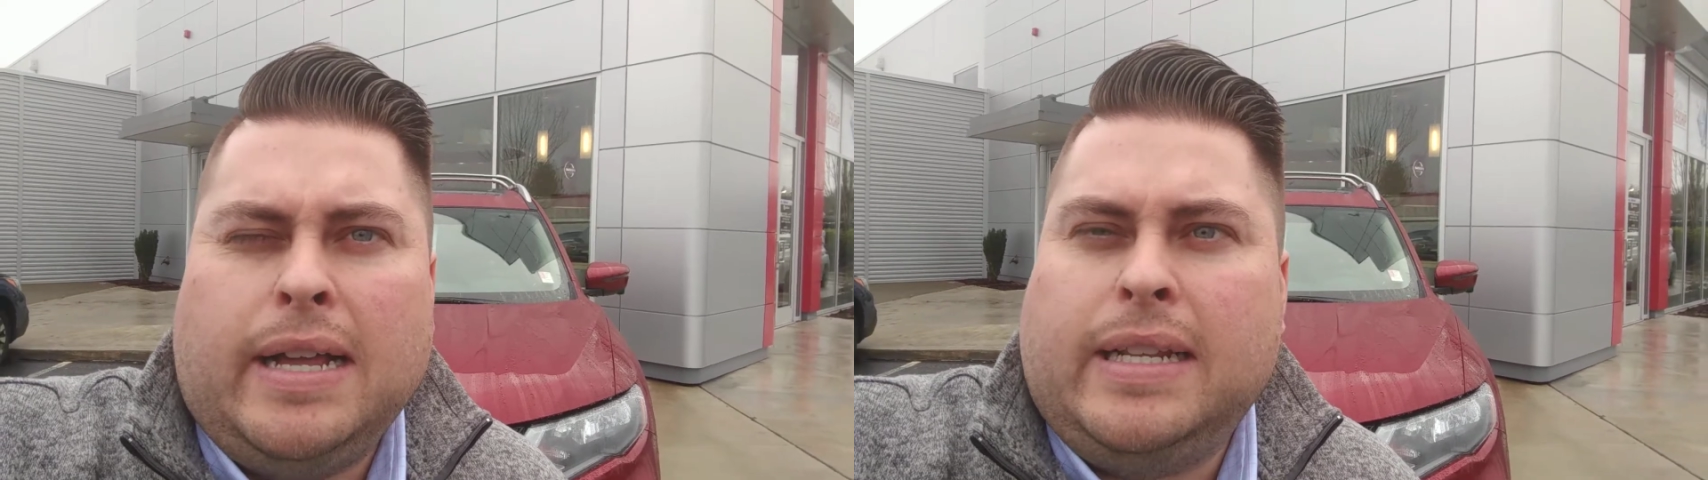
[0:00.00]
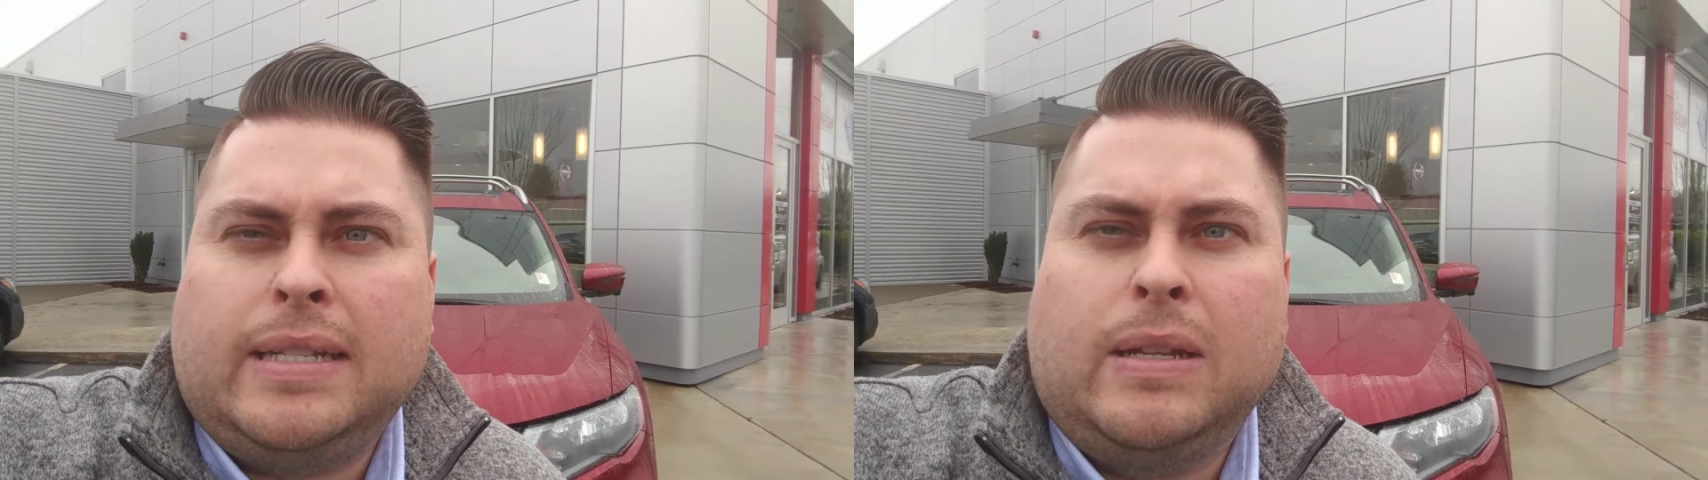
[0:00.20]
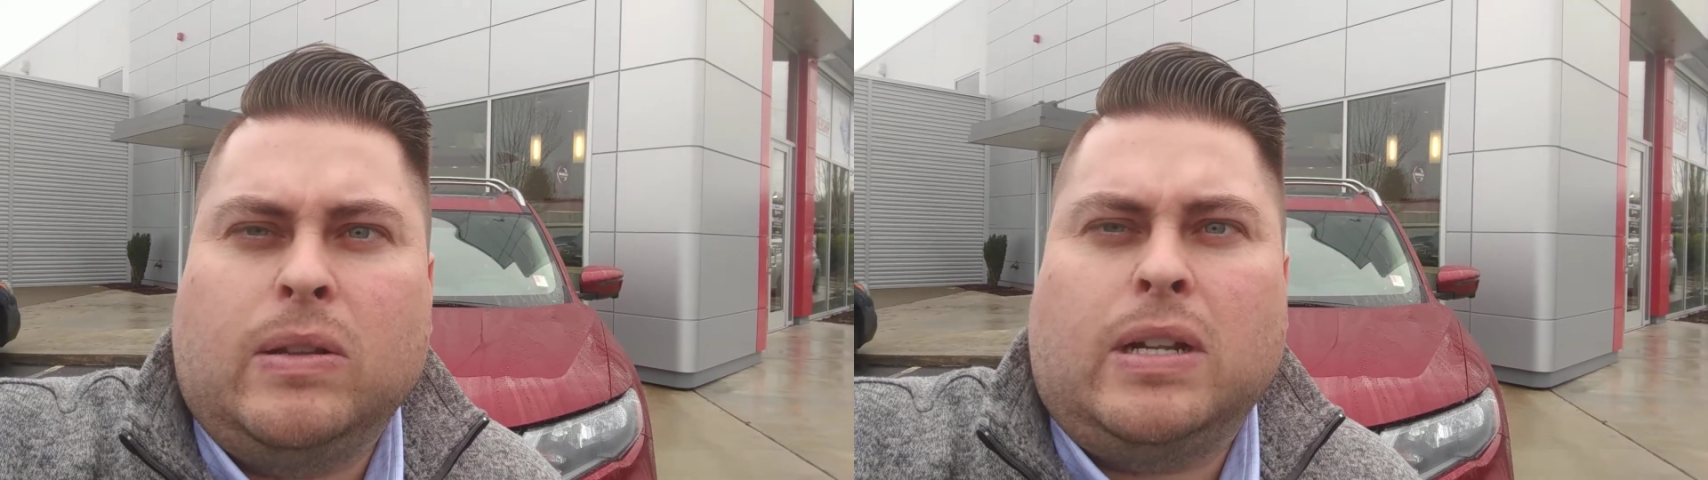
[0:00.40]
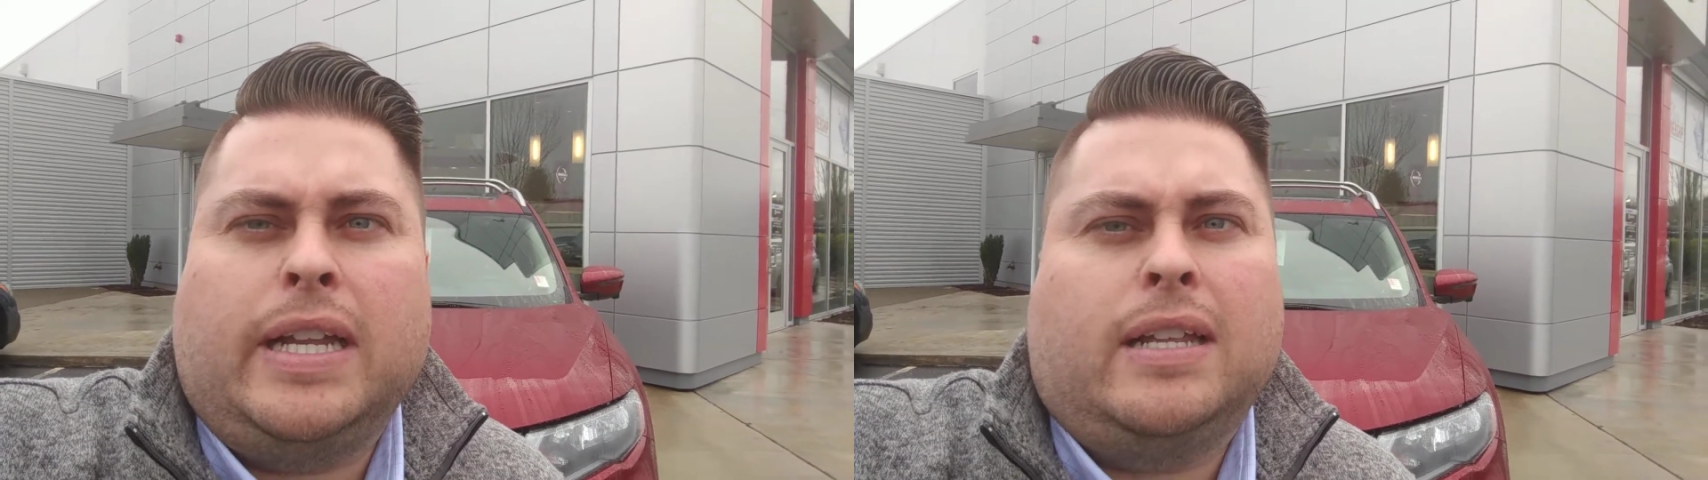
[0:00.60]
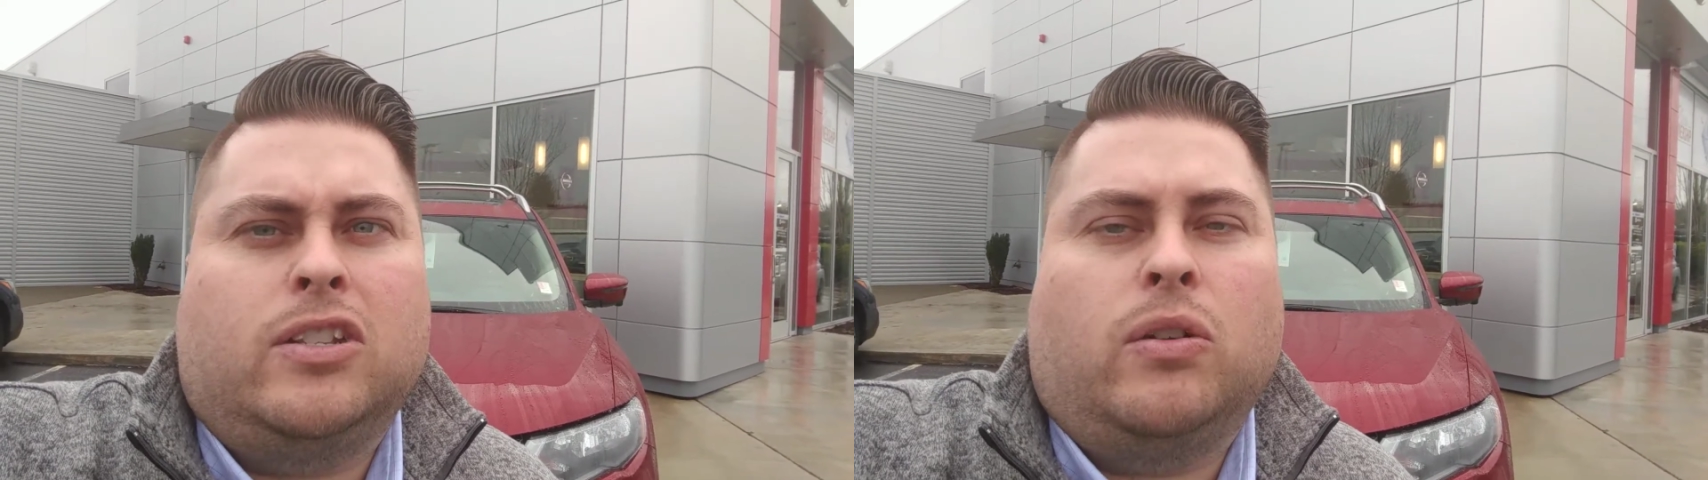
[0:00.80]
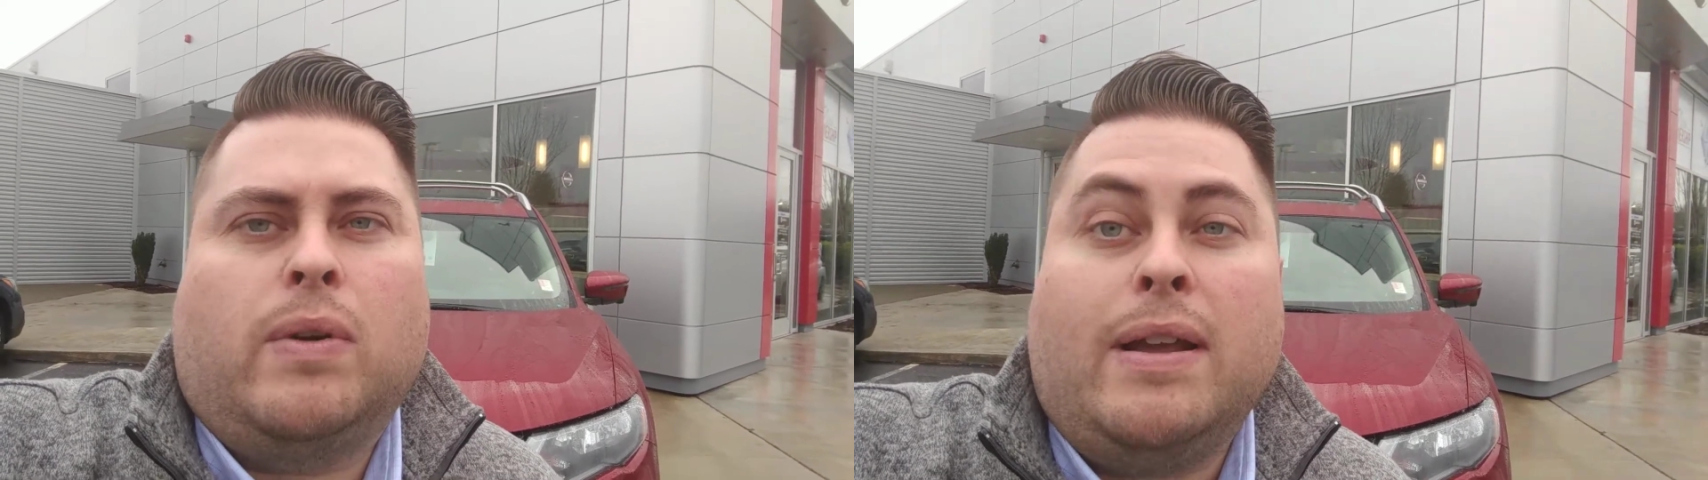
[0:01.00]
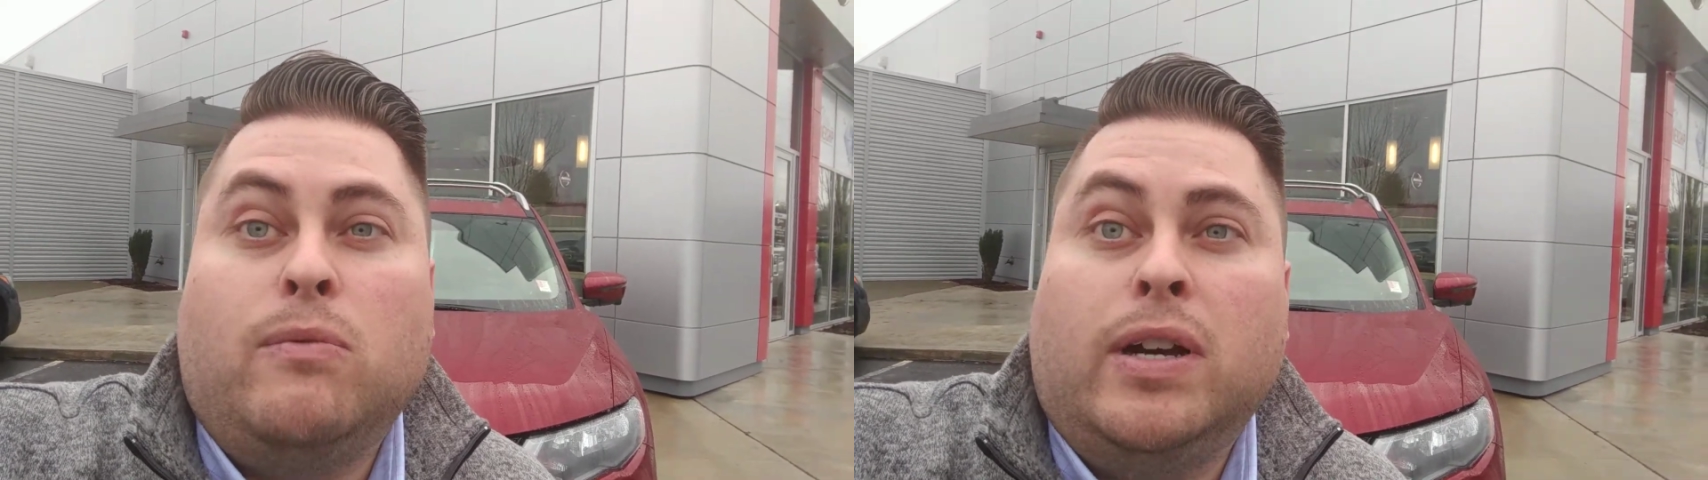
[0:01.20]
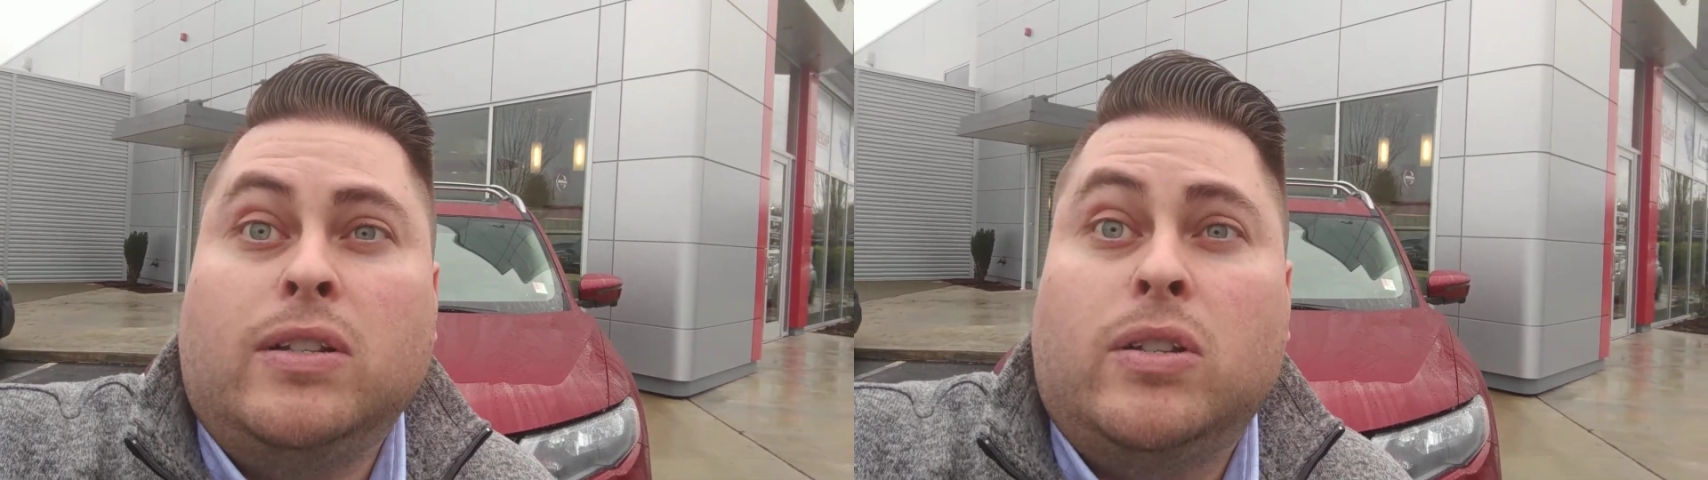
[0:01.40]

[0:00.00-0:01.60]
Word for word: it doesn't look like it's the right one.